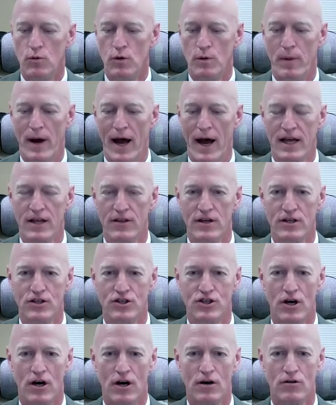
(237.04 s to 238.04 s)
we're back in the
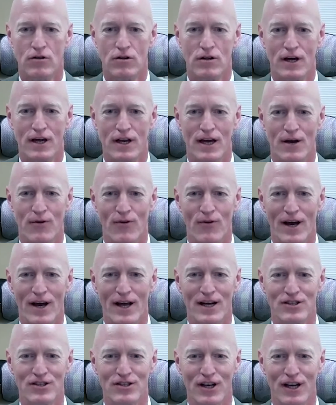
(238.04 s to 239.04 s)
jungle again,
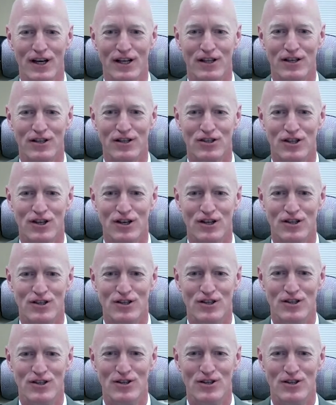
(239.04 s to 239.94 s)
right? It's like this, the